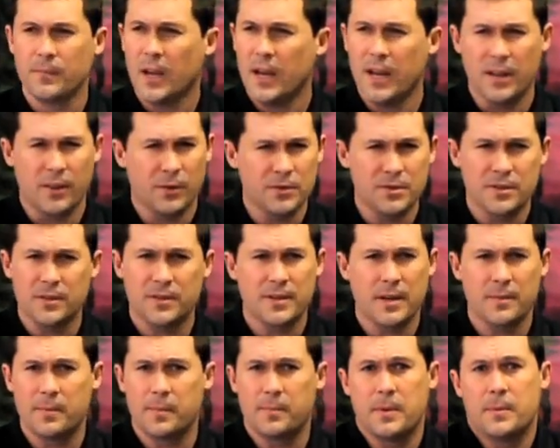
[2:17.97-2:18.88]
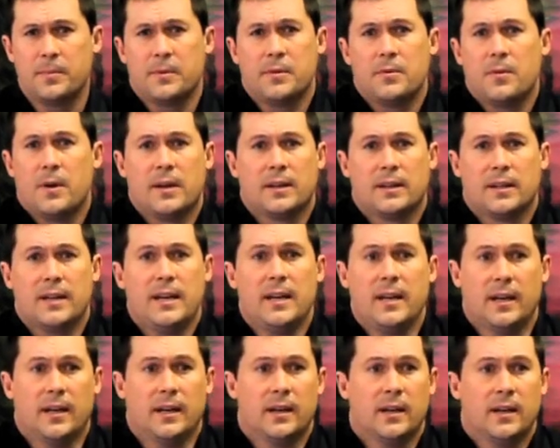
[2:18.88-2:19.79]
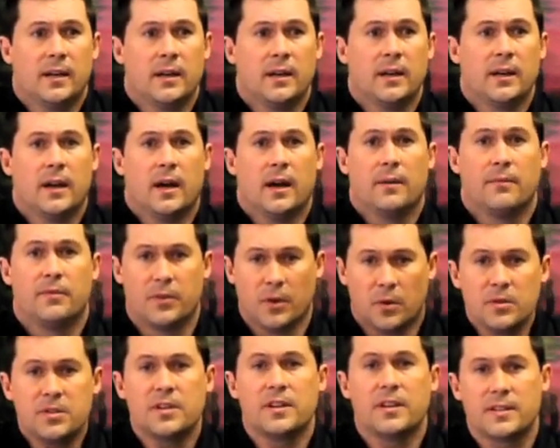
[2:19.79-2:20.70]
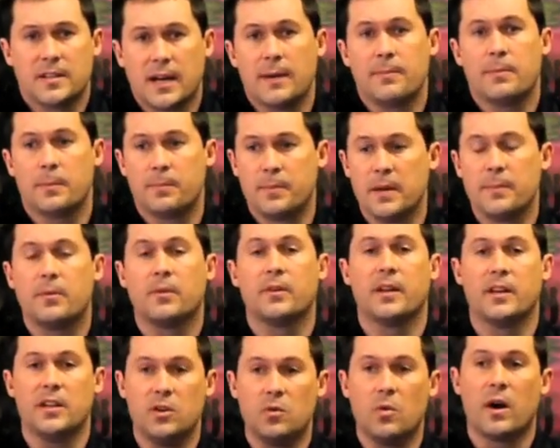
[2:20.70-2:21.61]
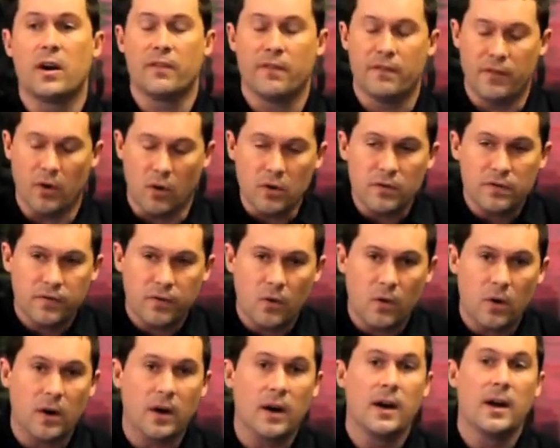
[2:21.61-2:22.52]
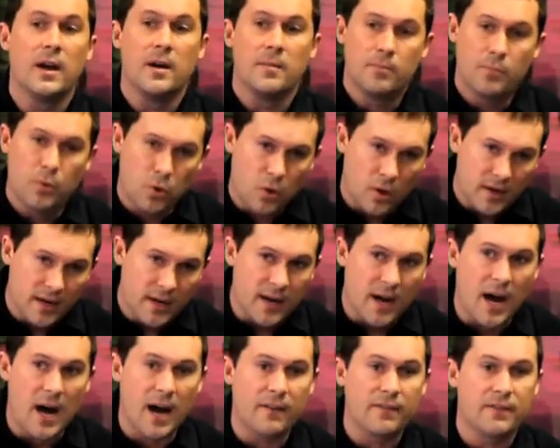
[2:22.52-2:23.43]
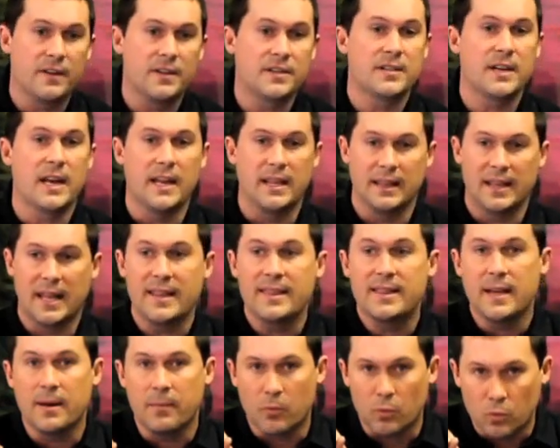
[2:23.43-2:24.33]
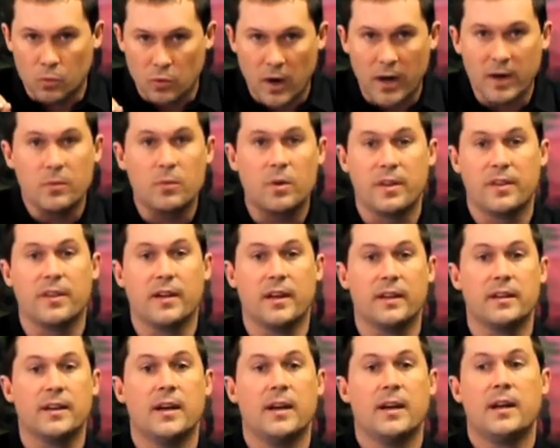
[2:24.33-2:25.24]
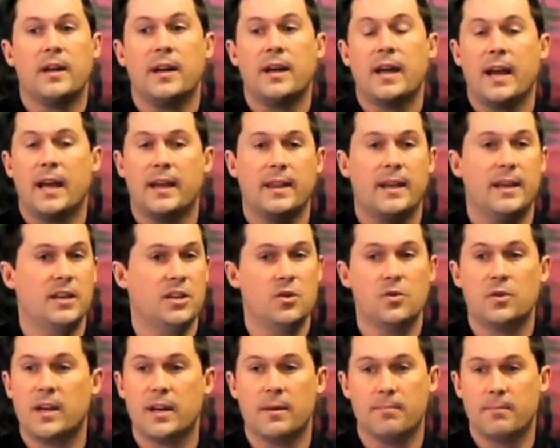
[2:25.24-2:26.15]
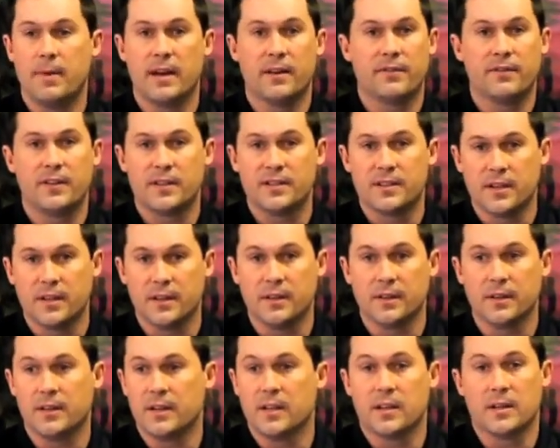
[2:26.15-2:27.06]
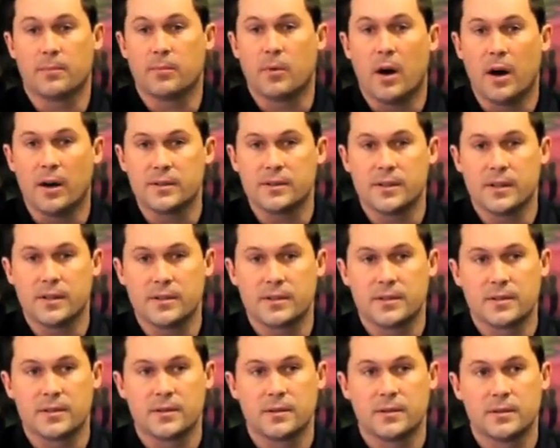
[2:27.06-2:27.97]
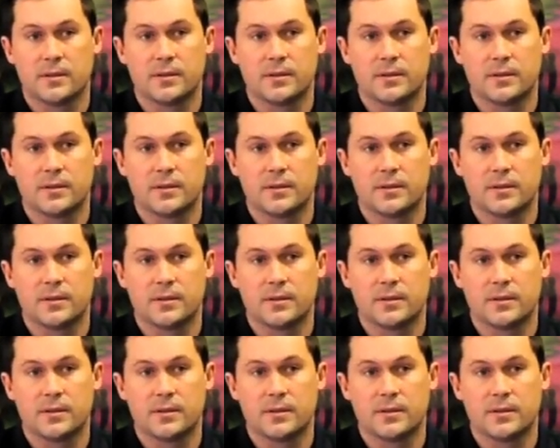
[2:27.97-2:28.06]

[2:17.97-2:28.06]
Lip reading: And those are the type of people you want to lead. Those are the type of people that you want to vote for, put in office, and let them run with it, and then you get benefits in the process.